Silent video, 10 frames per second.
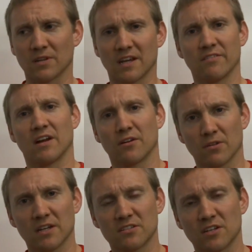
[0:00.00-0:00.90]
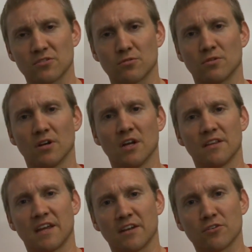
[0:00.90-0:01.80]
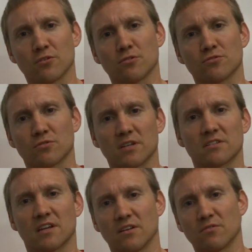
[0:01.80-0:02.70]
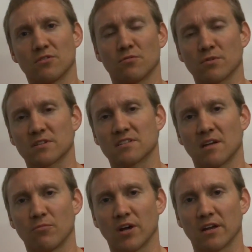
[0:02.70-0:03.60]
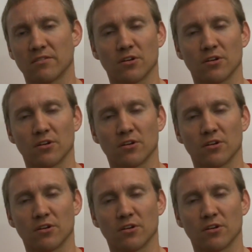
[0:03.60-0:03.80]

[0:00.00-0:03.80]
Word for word: really heavy, how your legs get sore. That internal stress can you know, work the same way,